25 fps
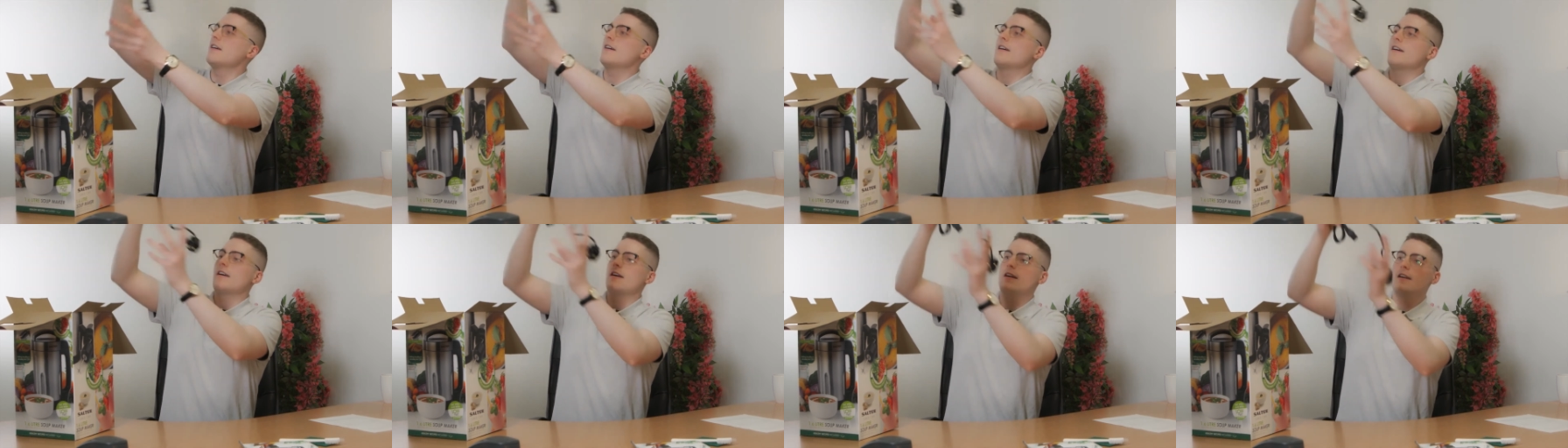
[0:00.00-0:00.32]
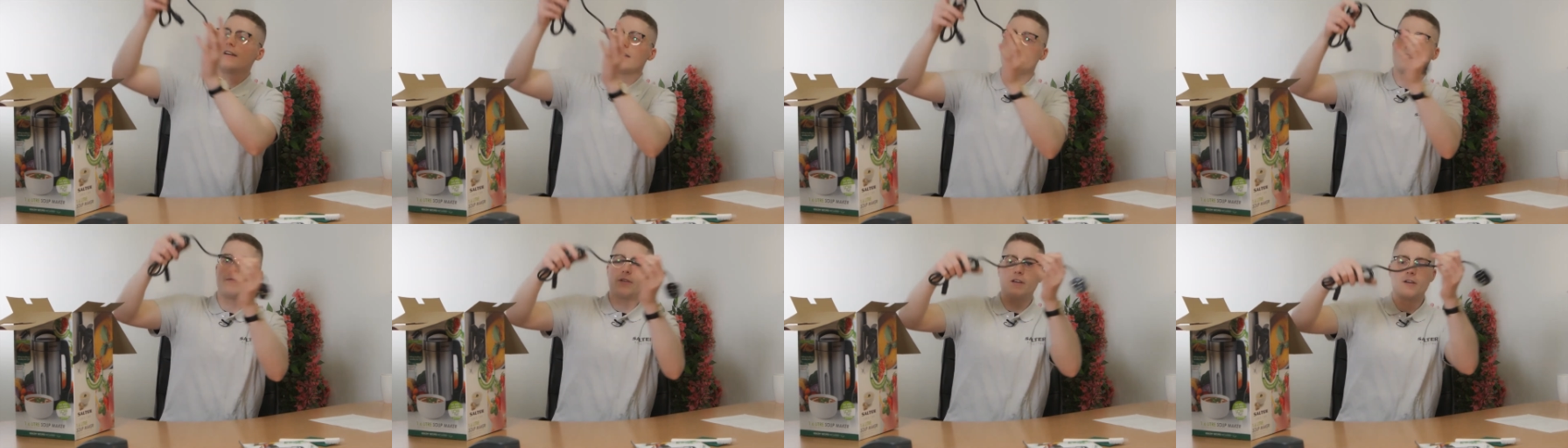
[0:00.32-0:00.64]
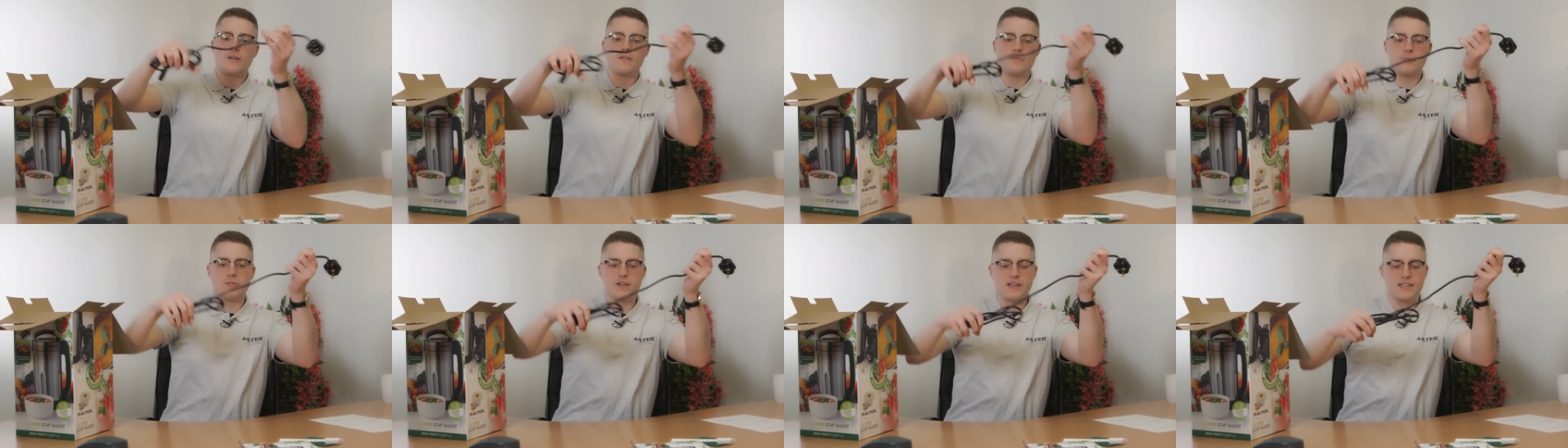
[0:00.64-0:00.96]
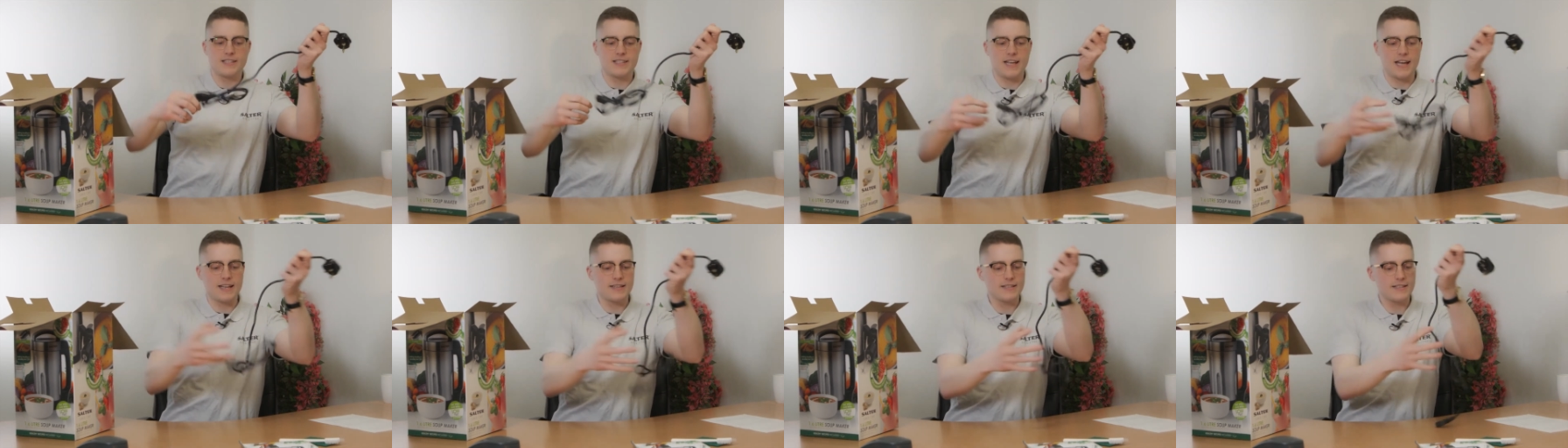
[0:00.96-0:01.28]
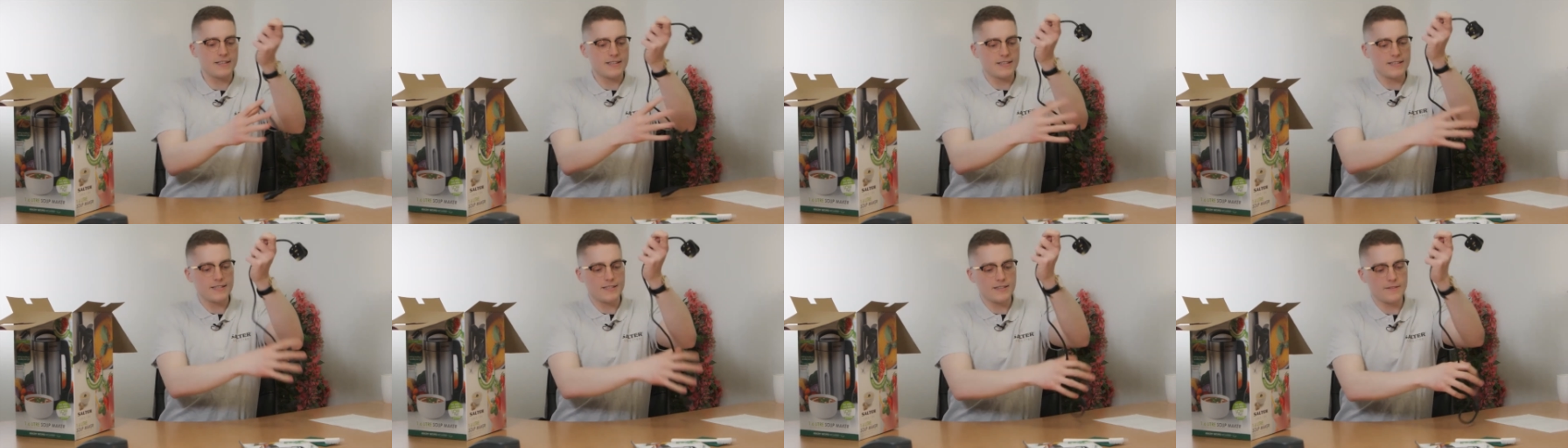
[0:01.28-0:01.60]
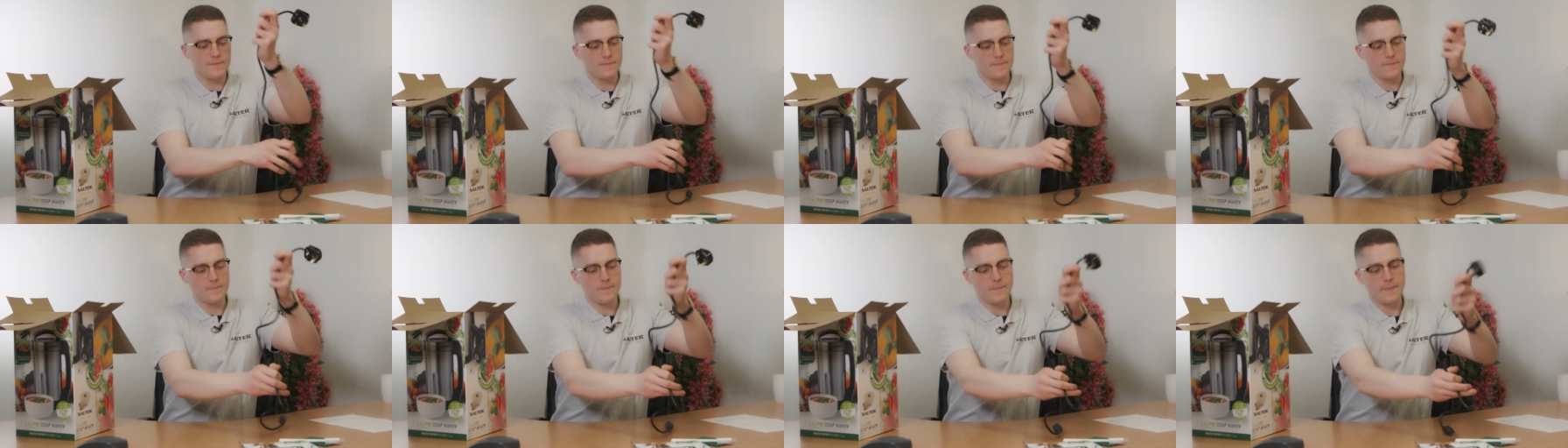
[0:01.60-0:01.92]
There we go, pretty standard.
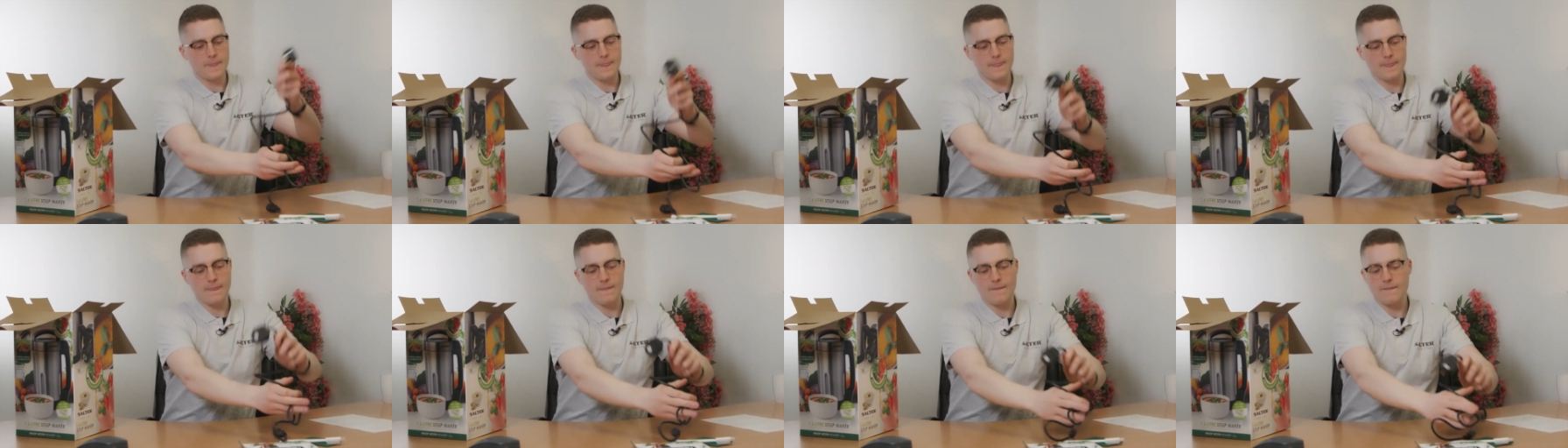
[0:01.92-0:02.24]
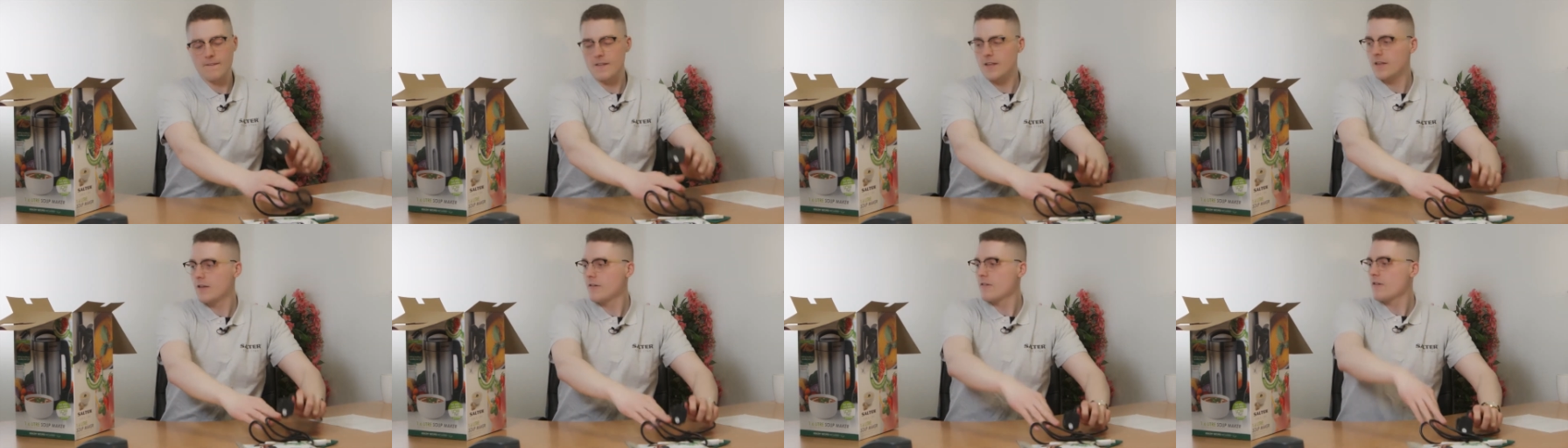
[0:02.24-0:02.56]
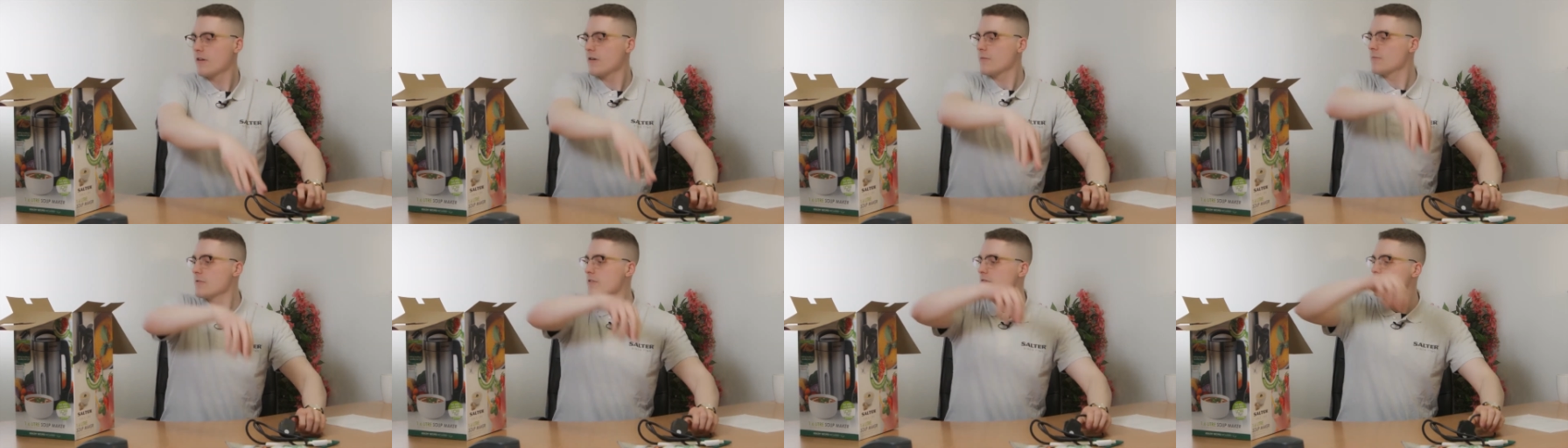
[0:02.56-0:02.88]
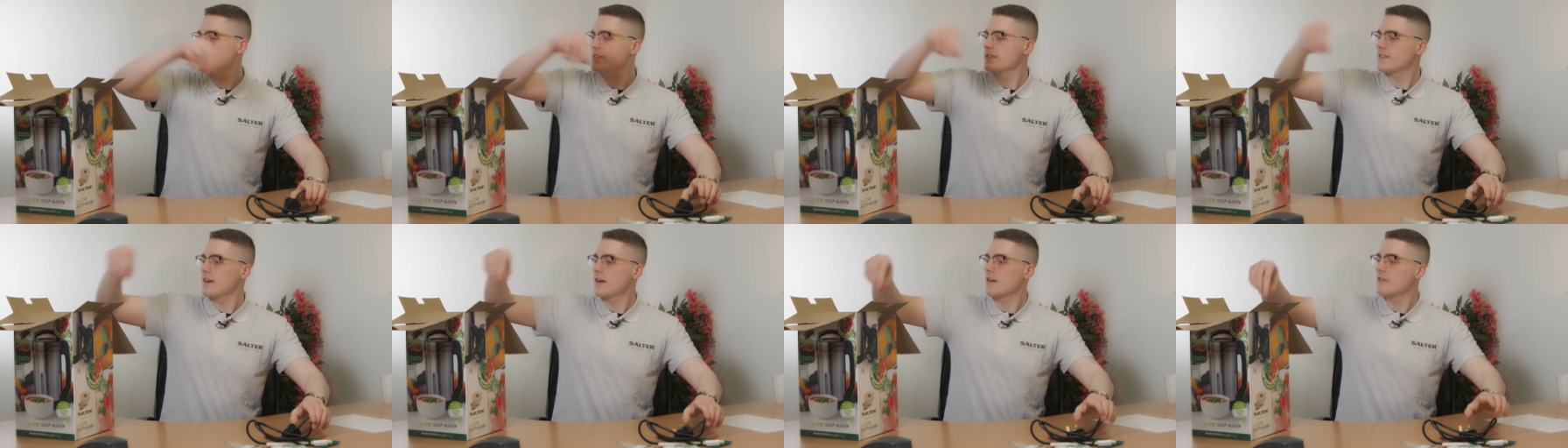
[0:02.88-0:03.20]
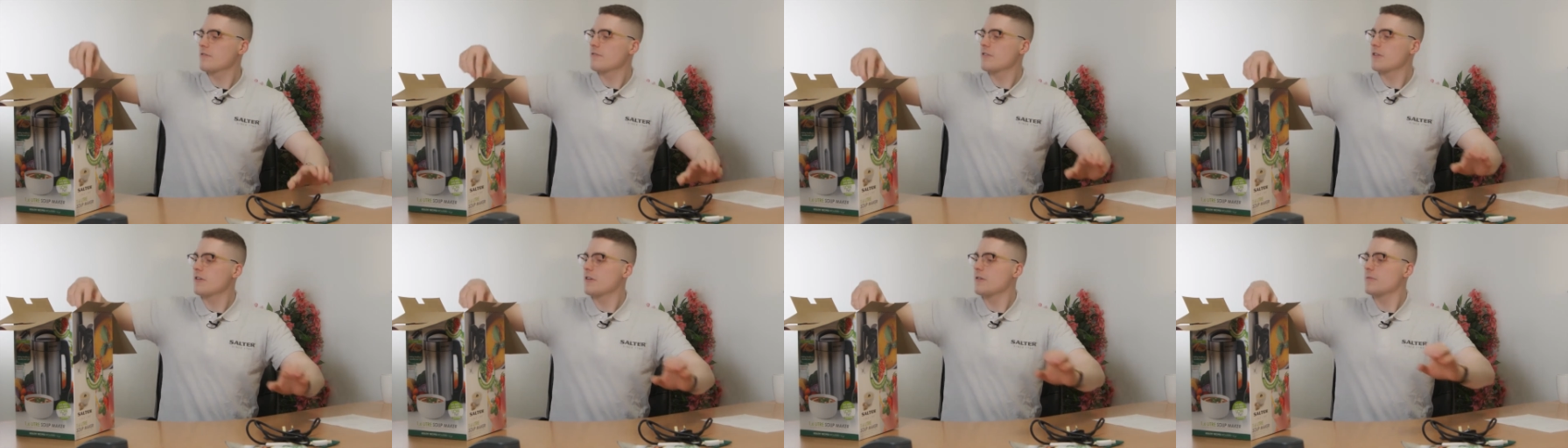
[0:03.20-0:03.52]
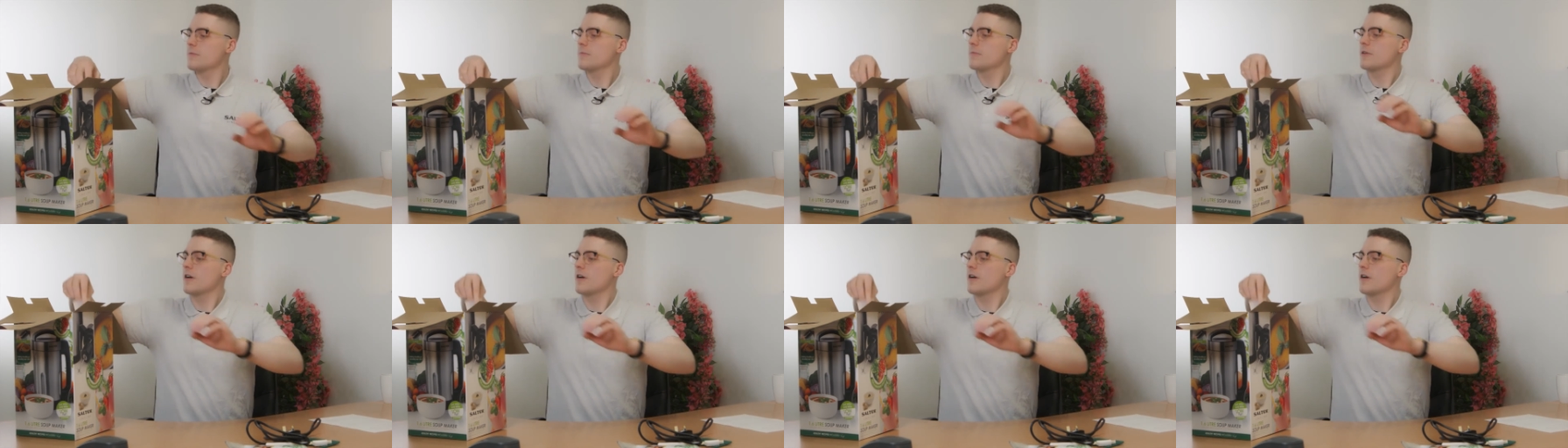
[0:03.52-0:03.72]
With the styrofoam,